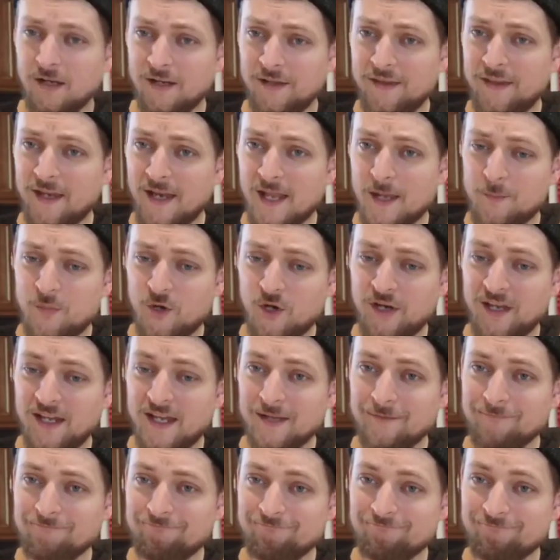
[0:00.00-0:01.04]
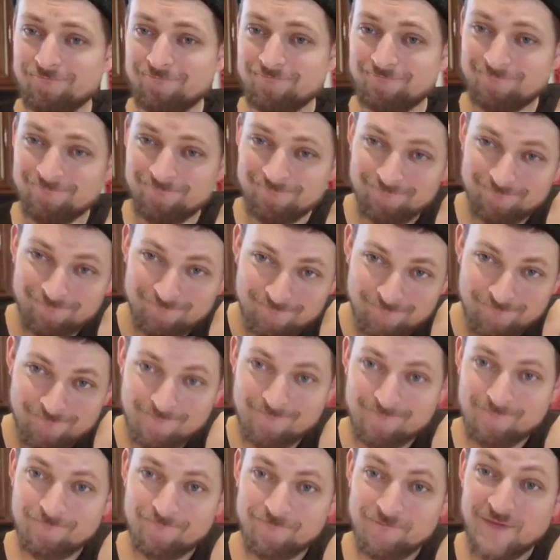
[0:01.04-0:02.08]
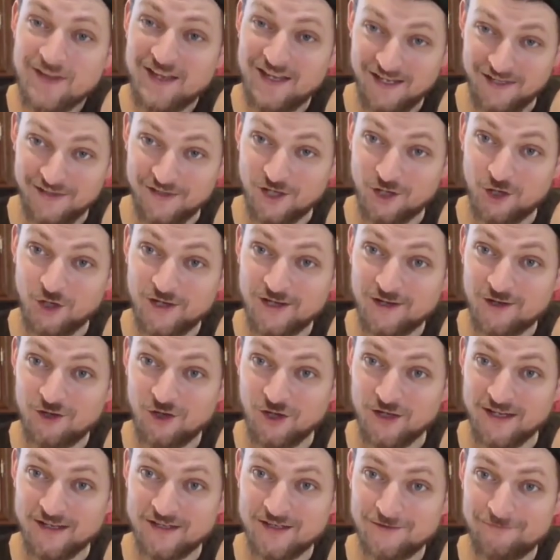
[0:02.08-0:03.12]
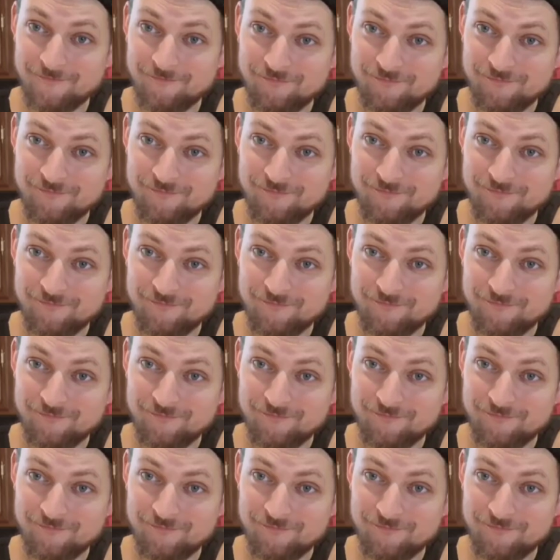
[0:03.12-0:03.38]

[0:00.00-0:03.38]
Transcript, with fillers: and then I put it in the ClearClick.